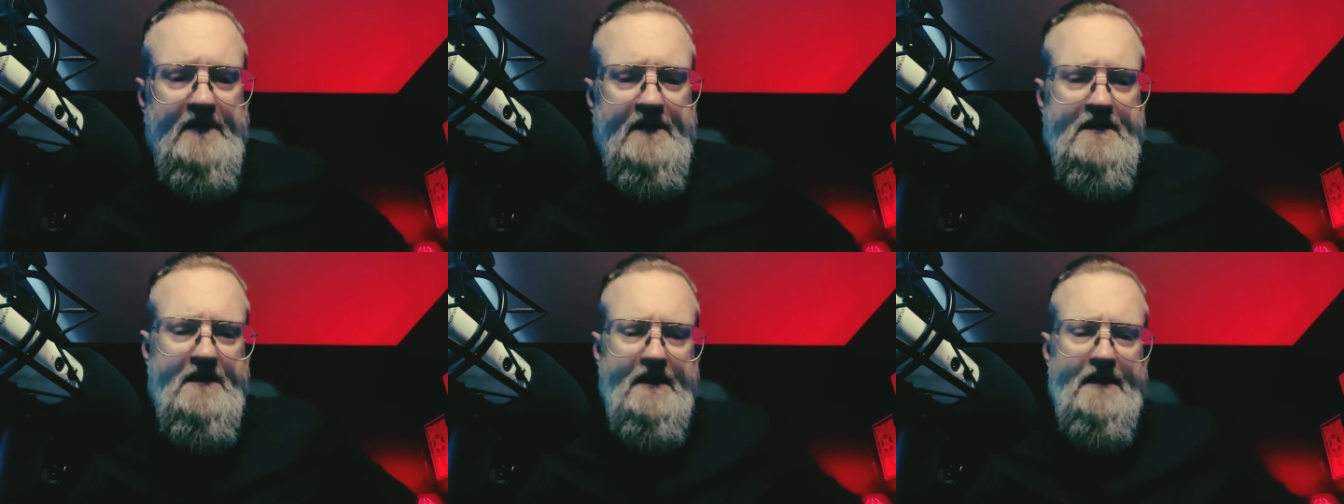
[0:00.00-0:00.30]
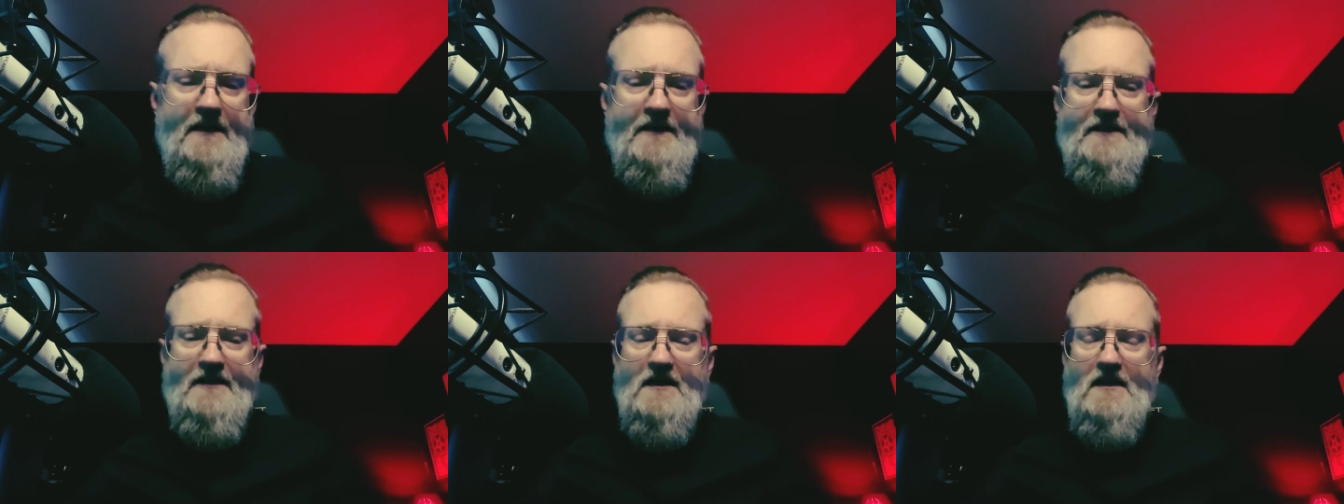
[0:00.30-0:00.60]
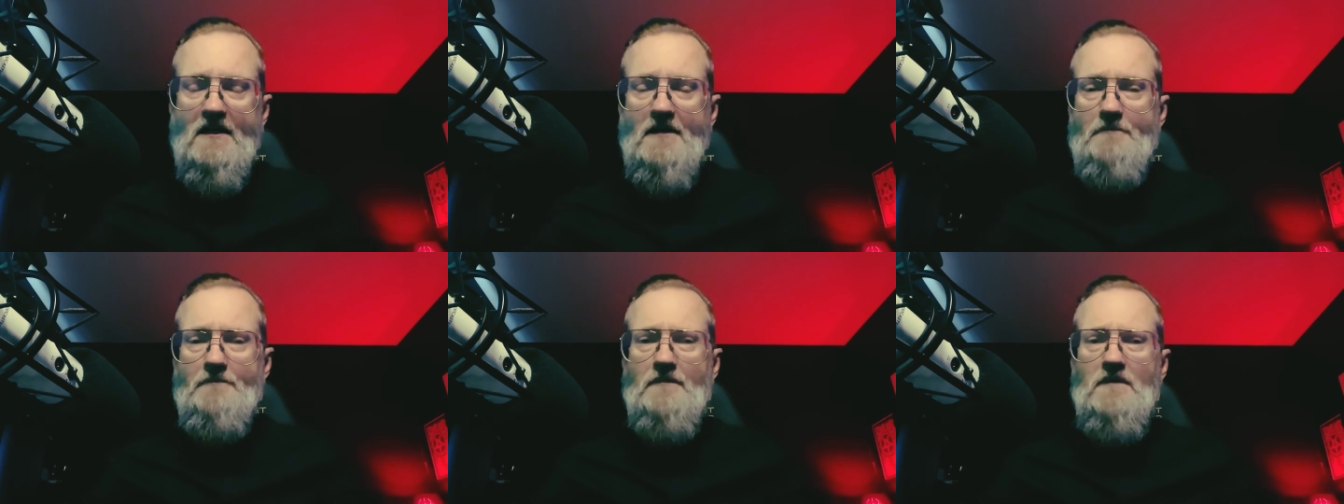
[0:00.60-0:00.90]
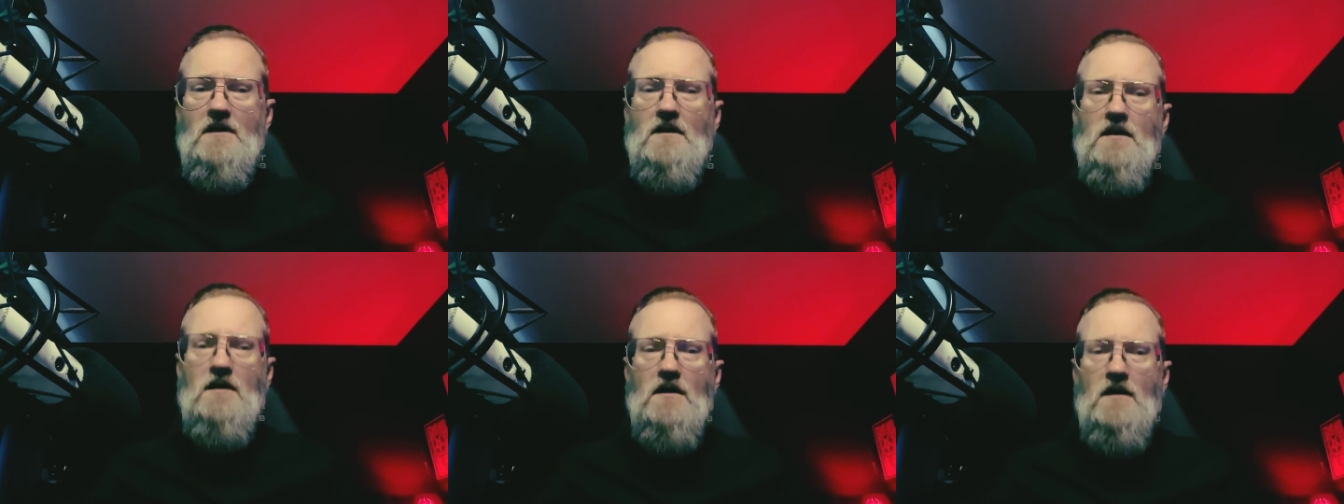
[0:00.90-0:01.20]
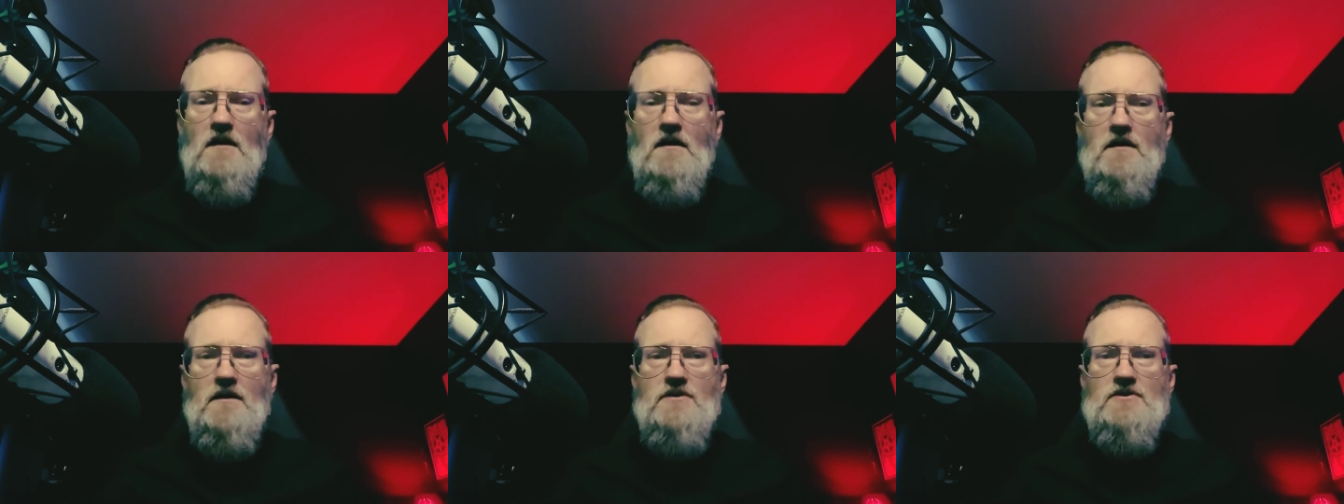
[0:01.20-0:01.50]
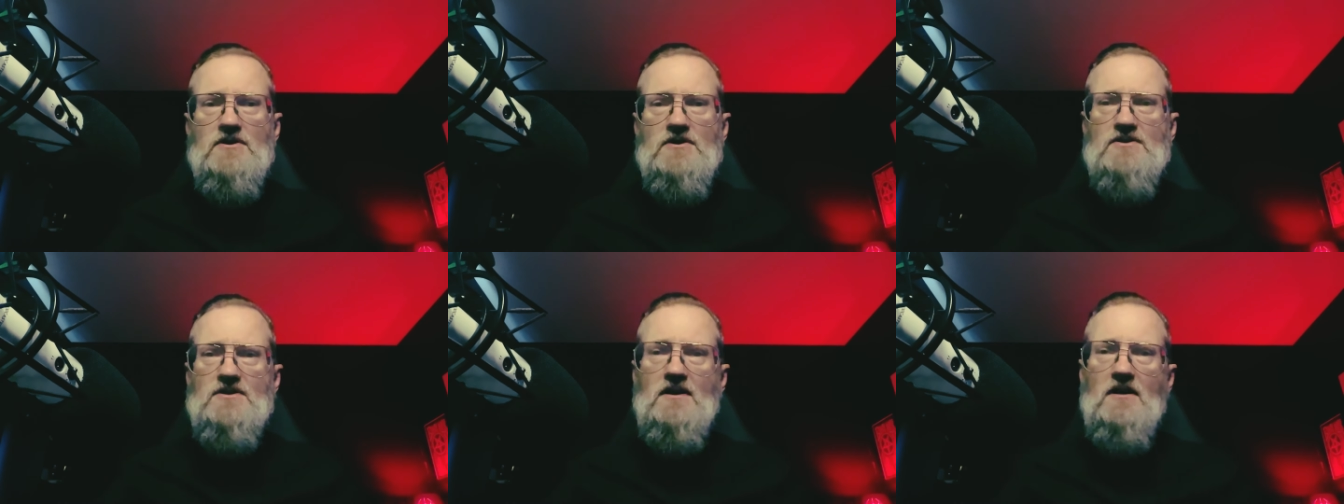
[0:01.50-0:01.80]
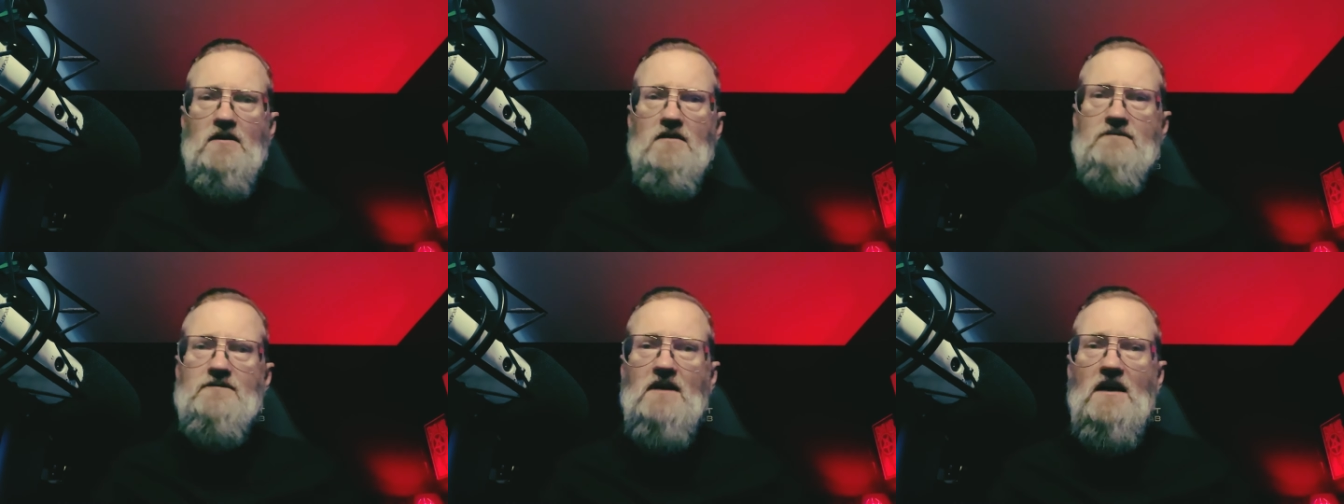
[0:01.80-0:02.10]
and um, it's just
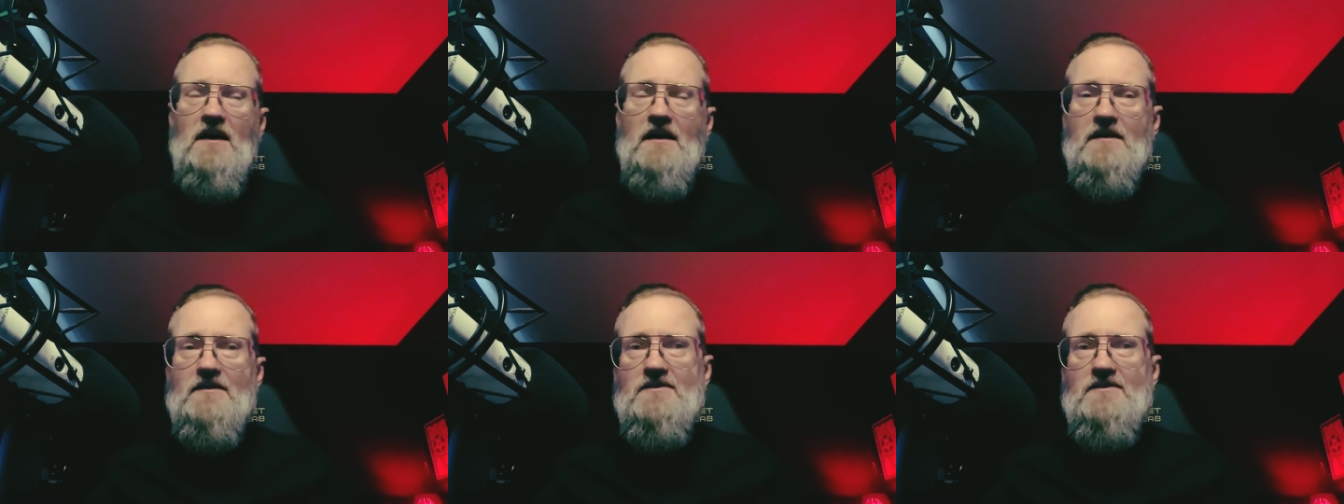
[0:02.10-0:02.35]
terrifying.